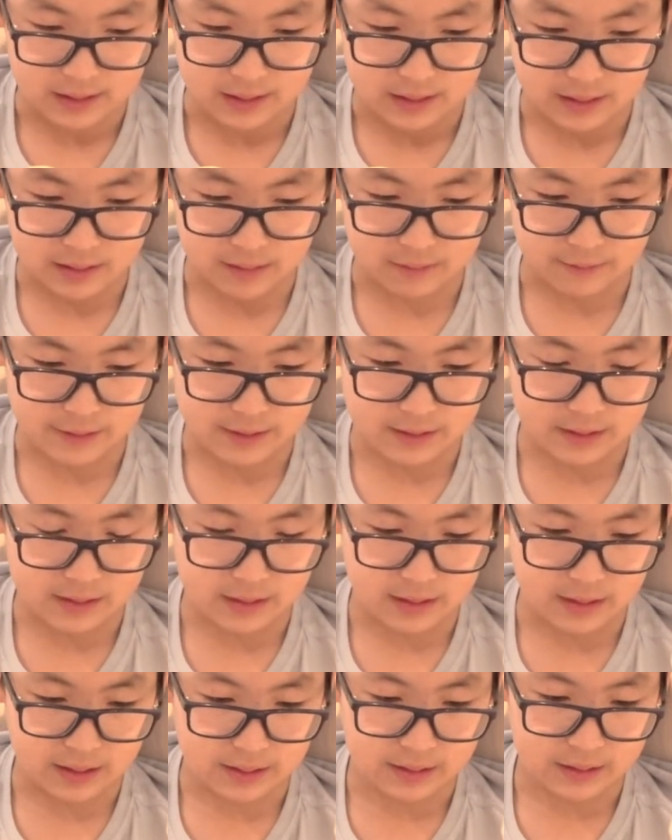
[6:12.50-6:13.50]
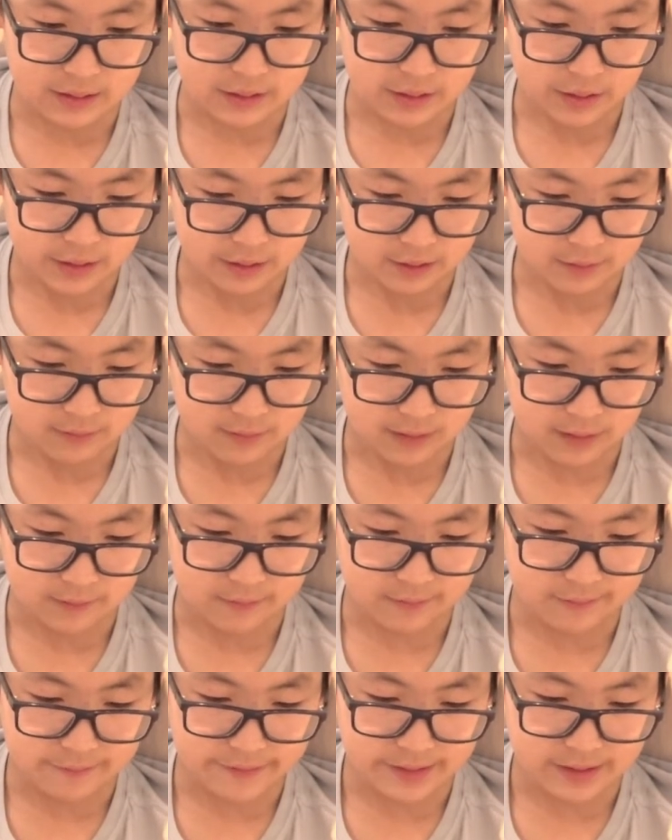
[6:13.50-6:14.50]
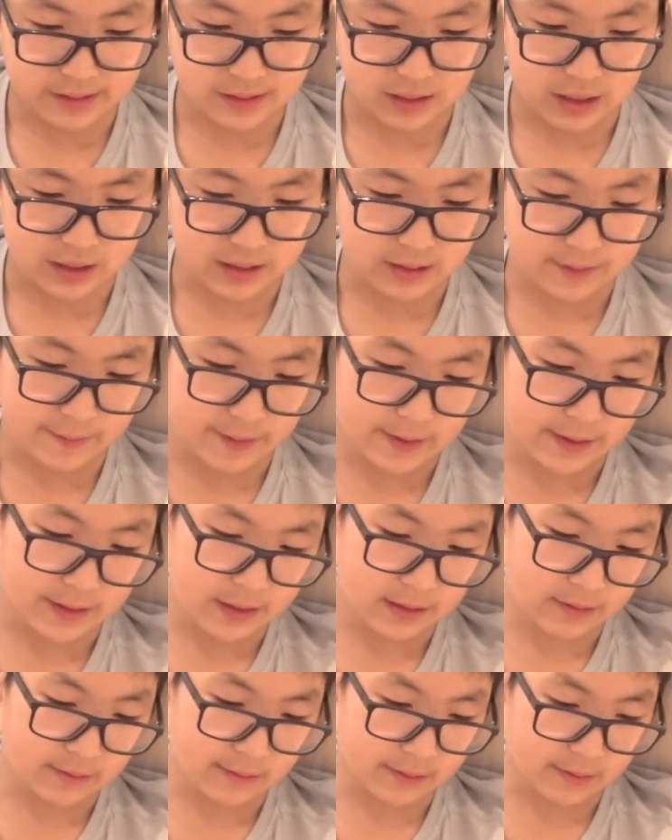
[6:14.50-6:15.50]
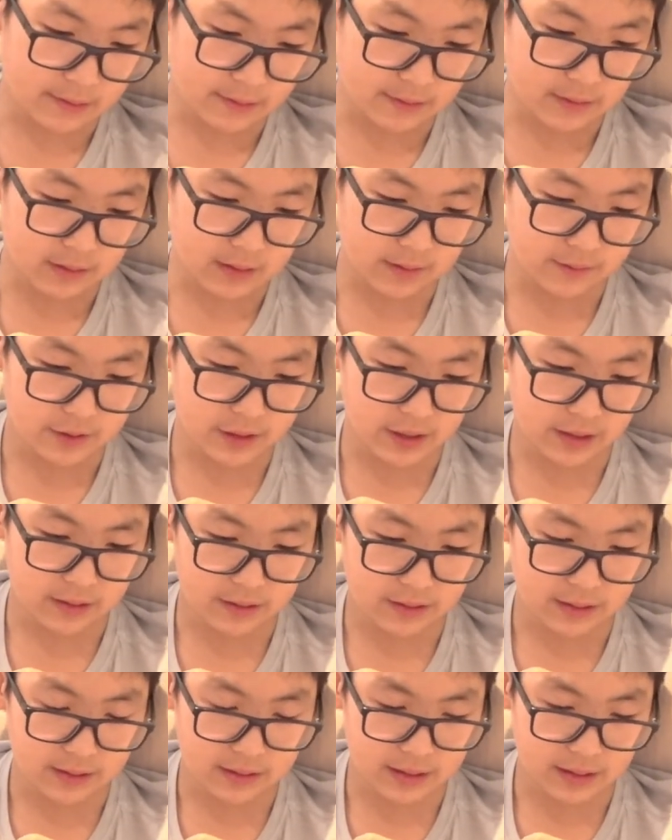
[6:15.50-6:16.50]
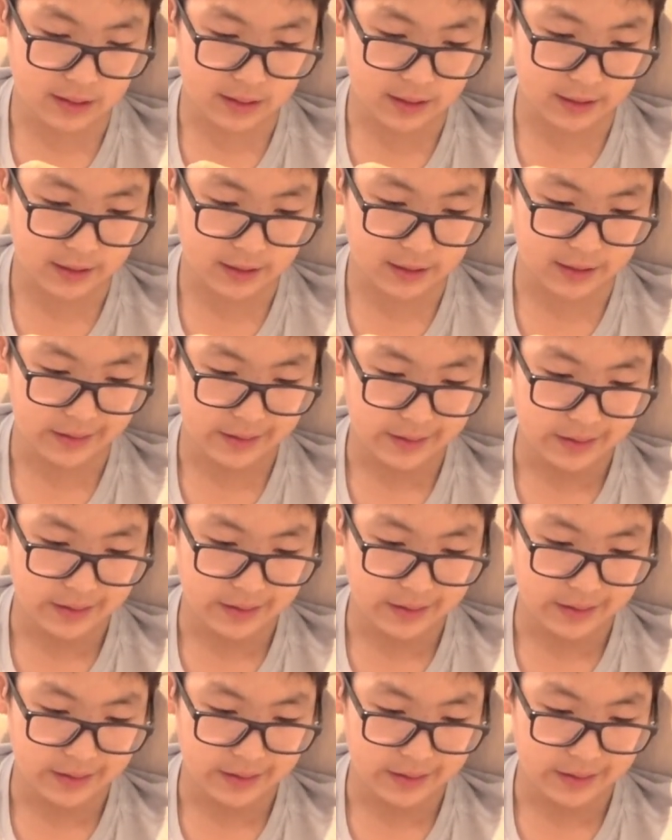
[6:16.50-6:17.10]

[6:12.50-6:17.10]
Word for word: Now the rest of the acts of Jehoshaphat from first last are written in the chronicles of Jehu the son of Hanani,